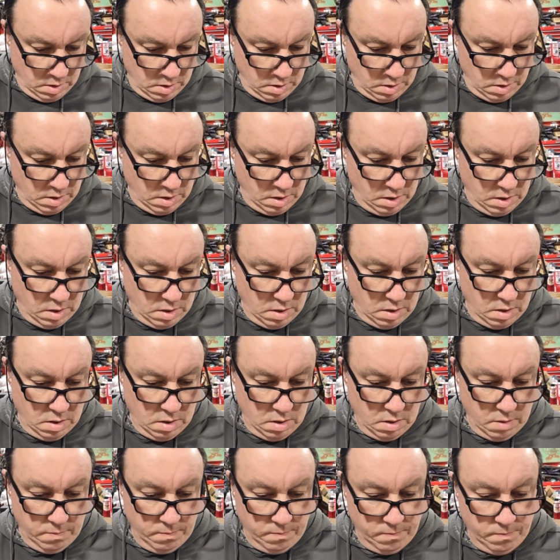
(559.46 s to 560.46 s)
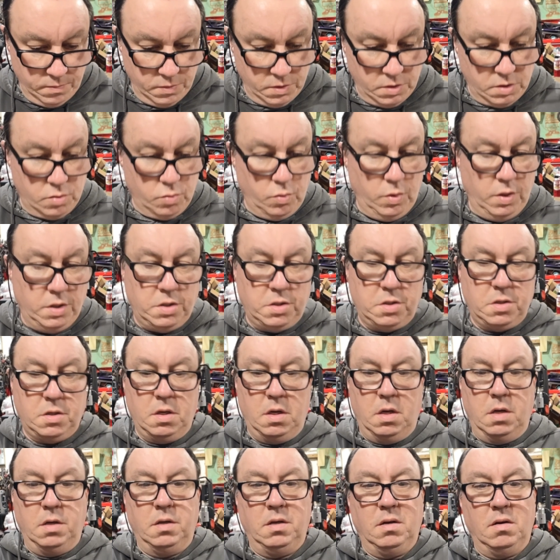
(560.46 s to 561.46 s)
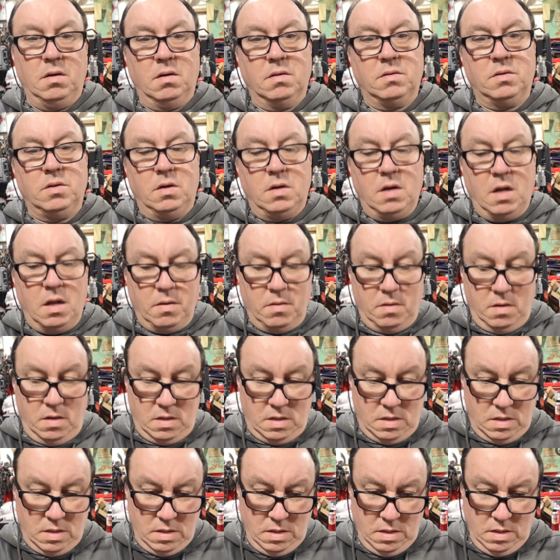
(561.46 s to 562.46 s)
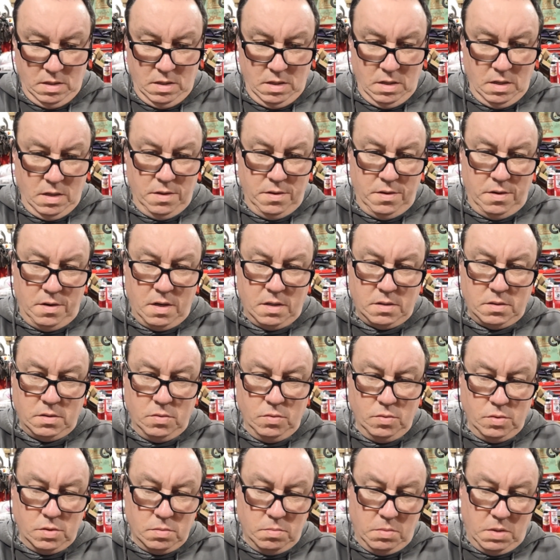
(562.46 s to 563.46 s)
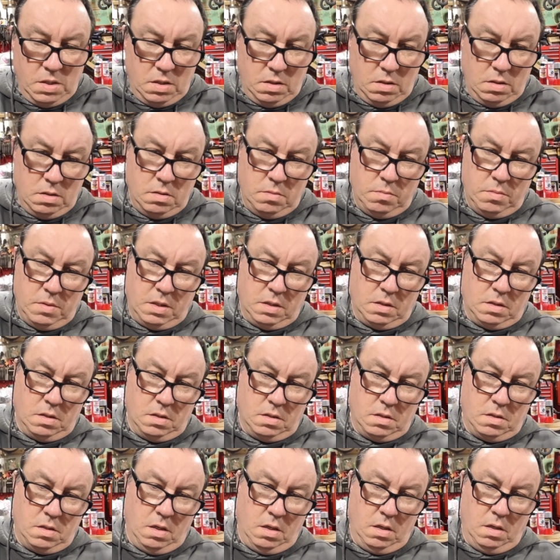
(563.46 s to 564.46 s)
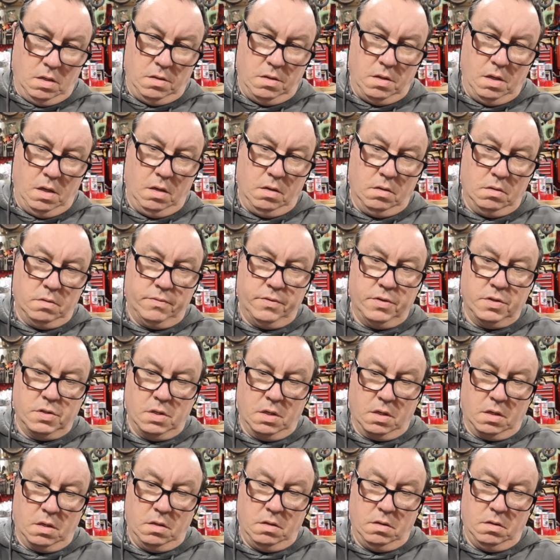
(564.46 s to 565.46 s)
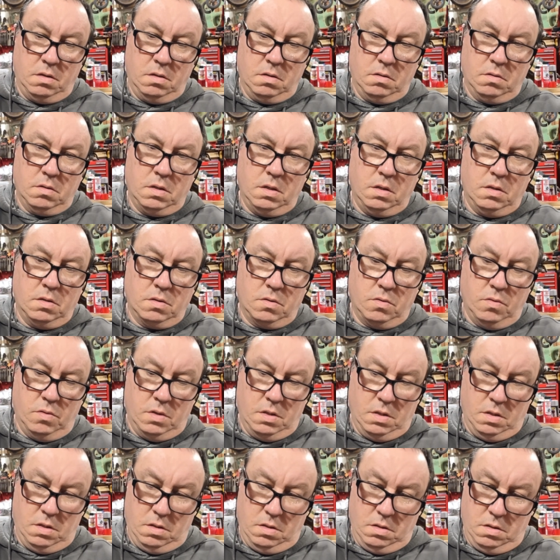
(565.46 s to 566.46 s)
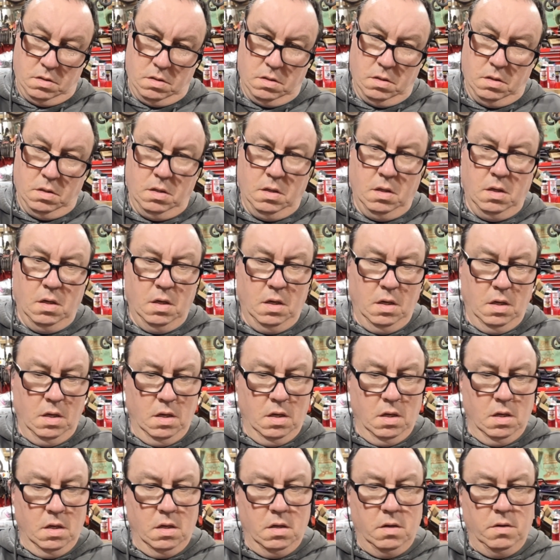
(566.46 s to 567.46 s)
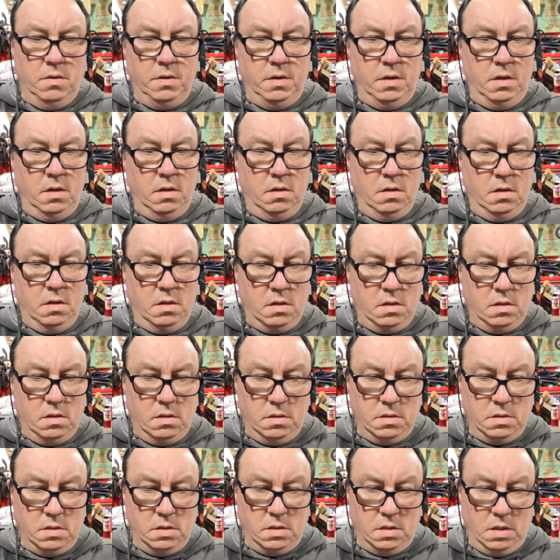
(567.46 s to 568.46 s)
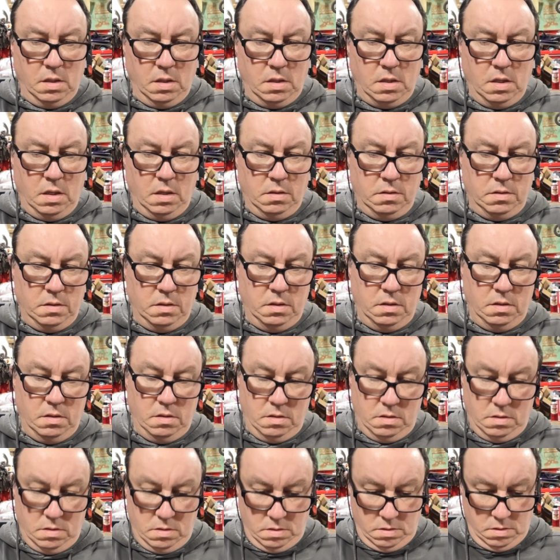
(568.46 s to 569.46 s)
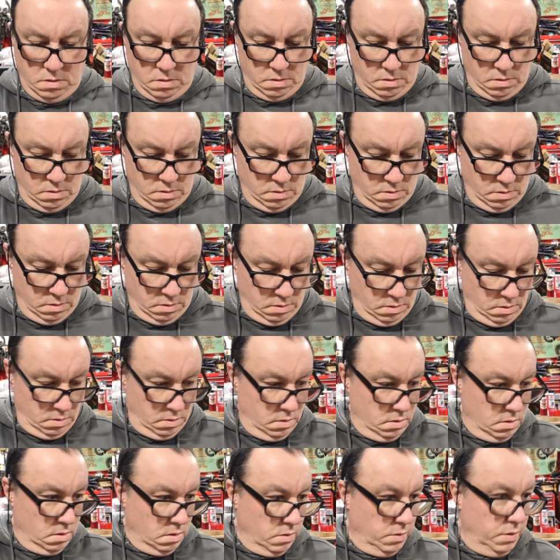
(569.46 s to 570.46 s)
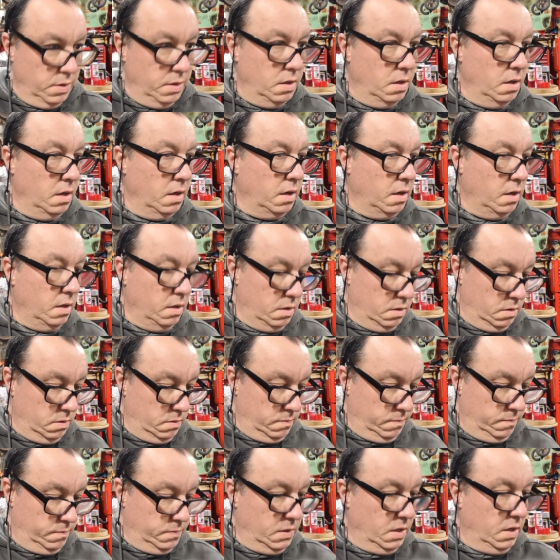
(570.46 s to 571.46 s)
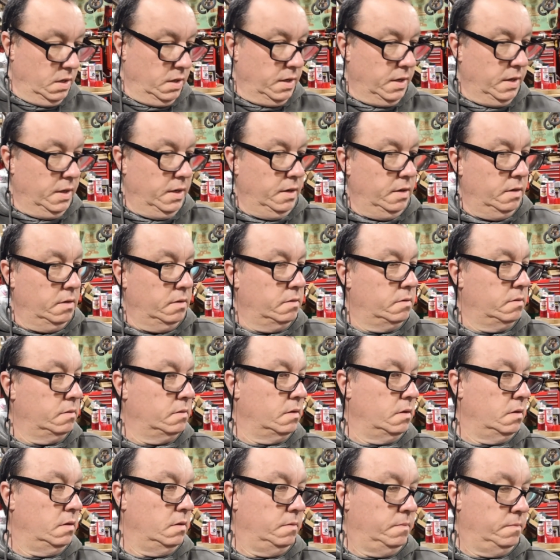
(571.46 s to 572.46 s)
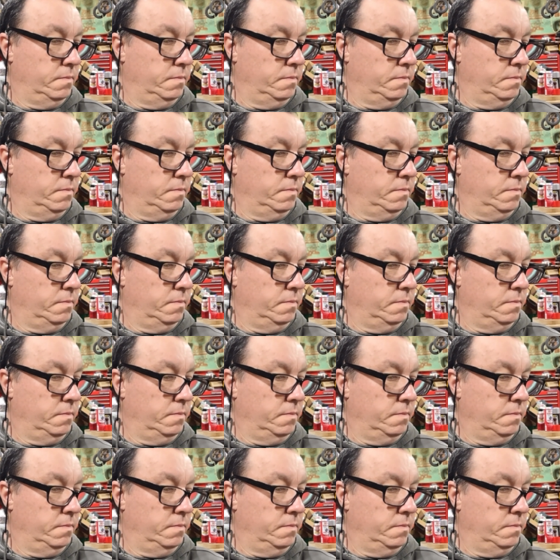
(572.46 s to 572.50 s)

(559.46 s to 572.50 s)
The switch on here, they're not too small. Let me get this thing untangled for a second here. What the hell's going on? Oh yeah, how the hell is this thing tangled in there? Wait, I get it. Hold on.